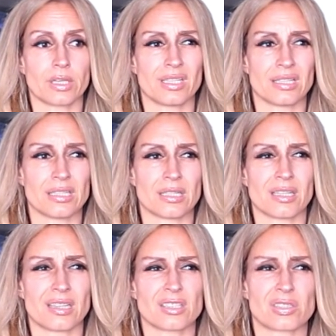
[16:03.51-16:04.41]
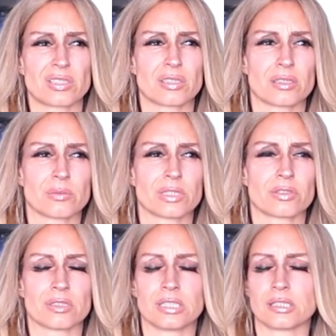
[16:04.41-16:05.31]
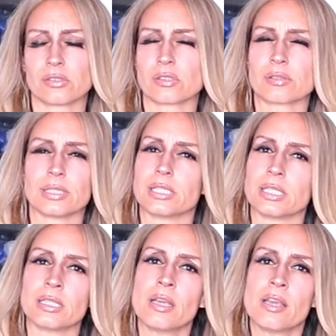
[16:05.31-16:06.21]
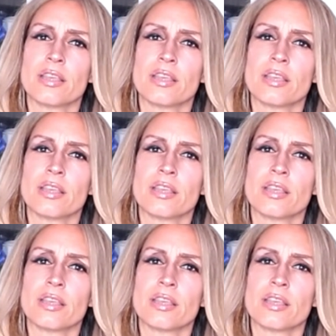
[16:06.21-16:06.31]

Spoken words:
in I think Switzerland or Sweden,